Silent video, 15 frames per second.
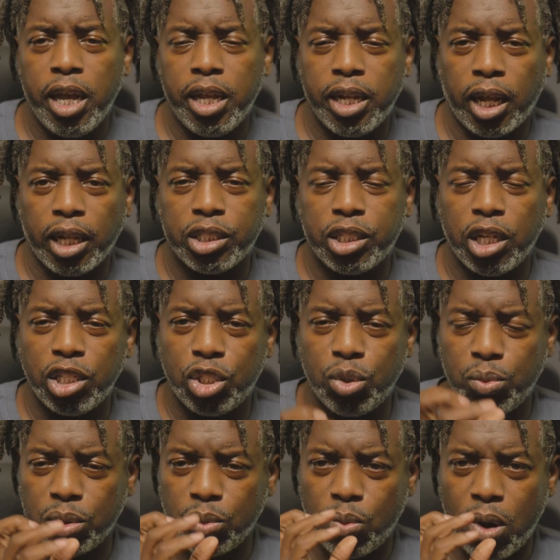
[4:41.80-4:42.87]
and I chase it
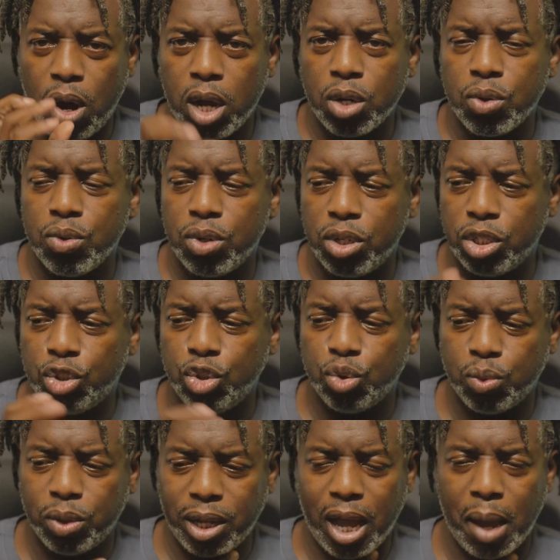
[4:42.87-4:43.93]
with water or
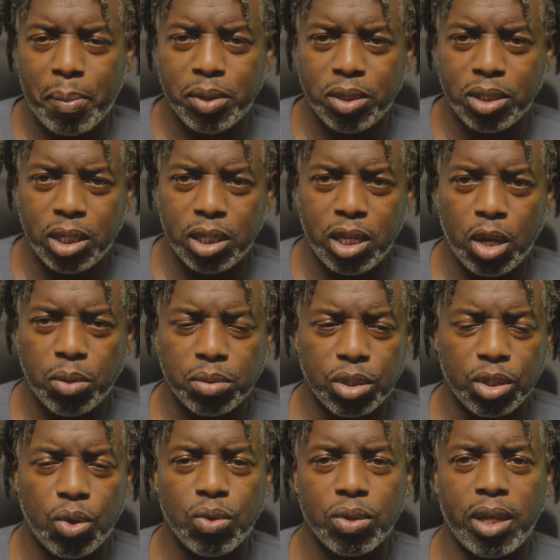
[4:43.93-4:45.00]
juice, what happens, it helps
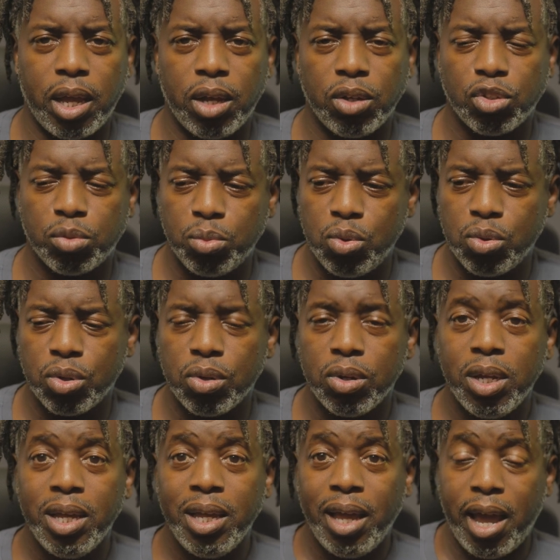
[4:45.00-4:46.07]
it go down smoother.
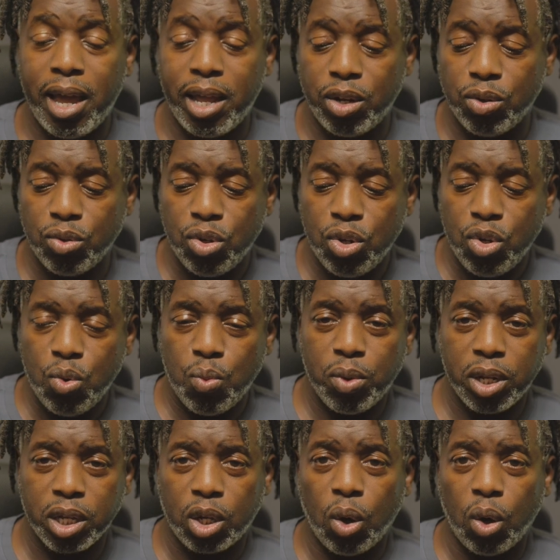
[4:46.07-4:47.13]
And
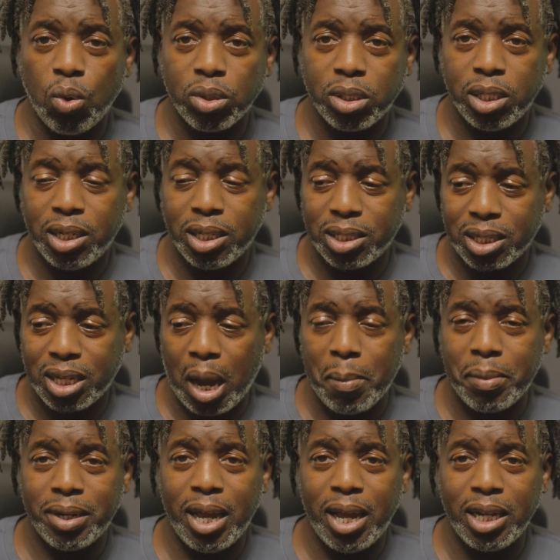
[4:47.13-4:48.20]
when it goes in as a
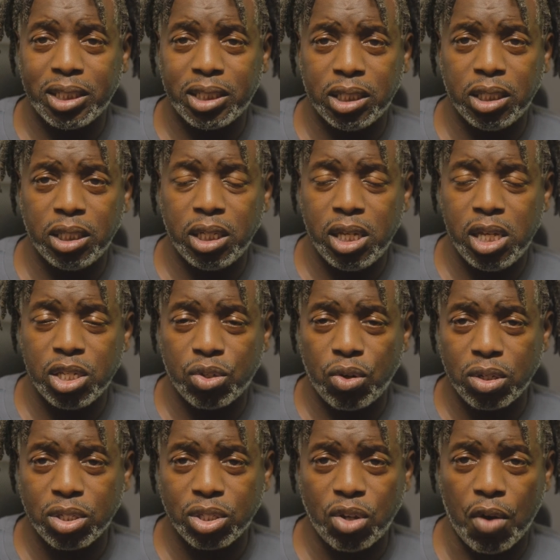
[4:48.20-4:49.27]
combination, it
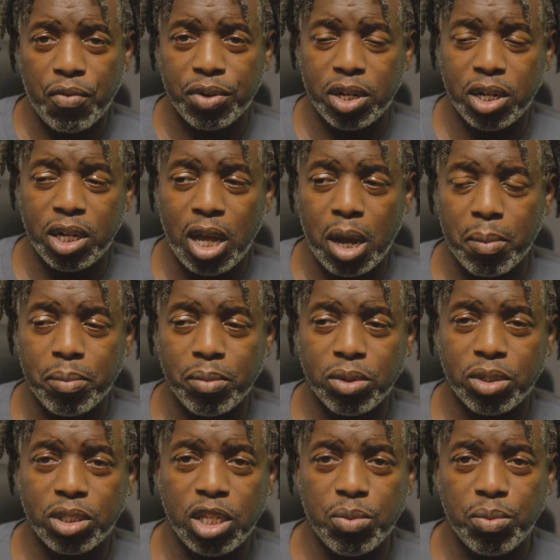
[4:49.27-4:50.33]
starts softening up.
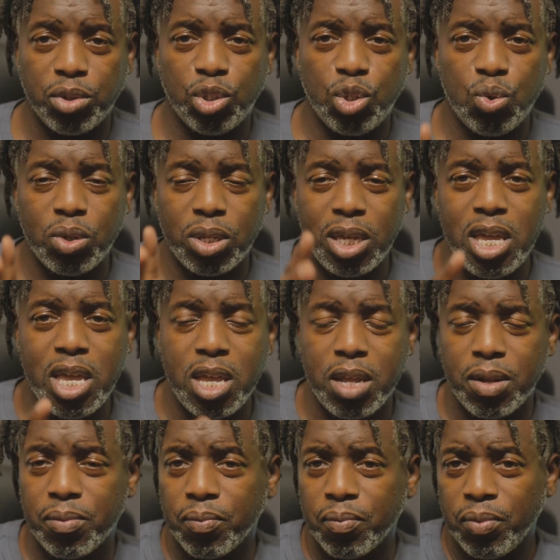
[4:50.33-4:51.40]
See, when you
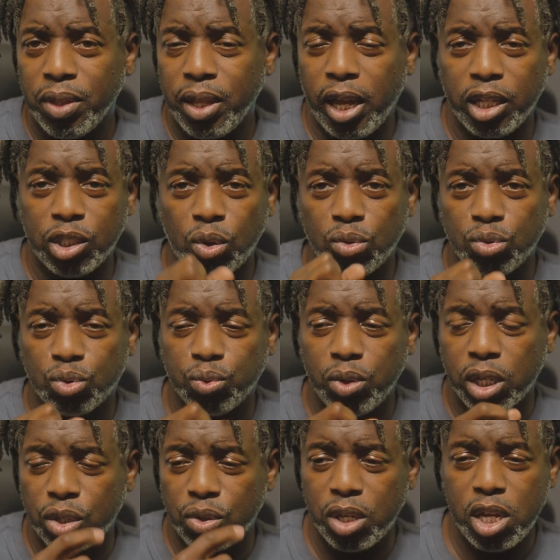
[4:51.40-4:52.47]
eat and don't
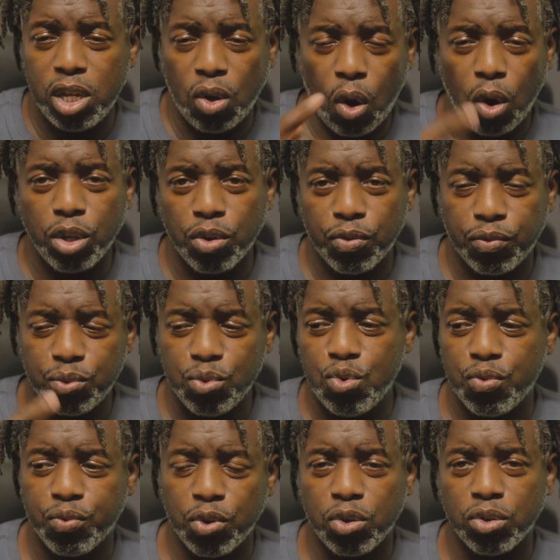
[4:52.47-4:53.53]
drink and you eat all your
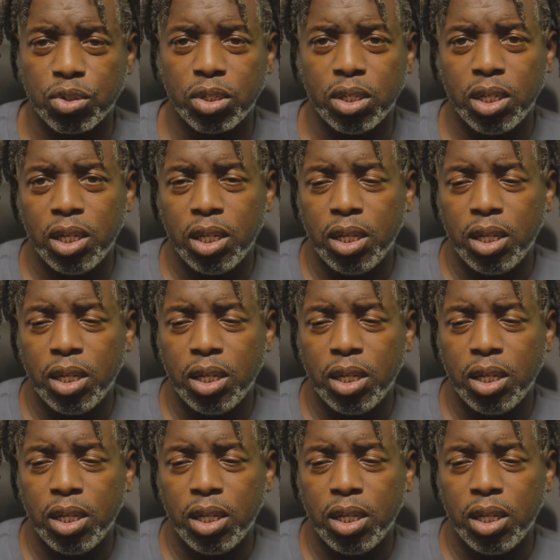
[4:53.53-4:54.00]
food first,